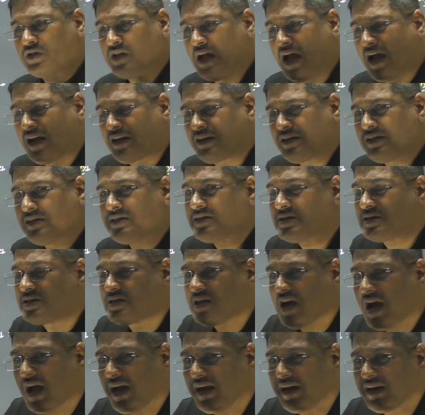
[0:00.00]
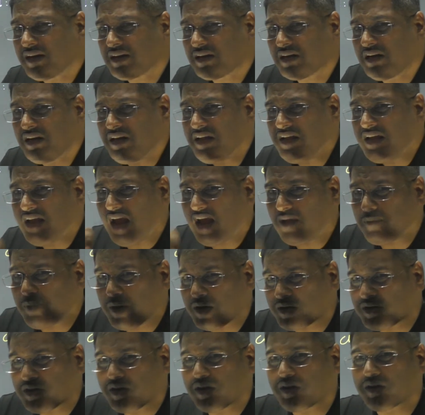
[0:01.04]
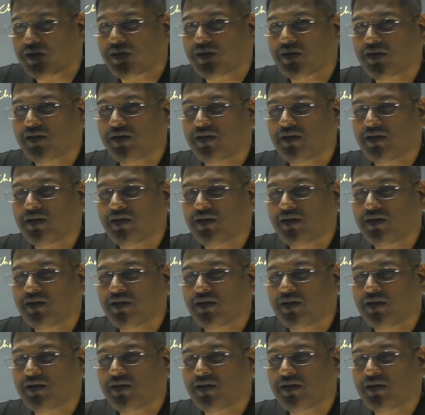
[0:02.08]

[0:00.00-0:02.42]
that is directly affecting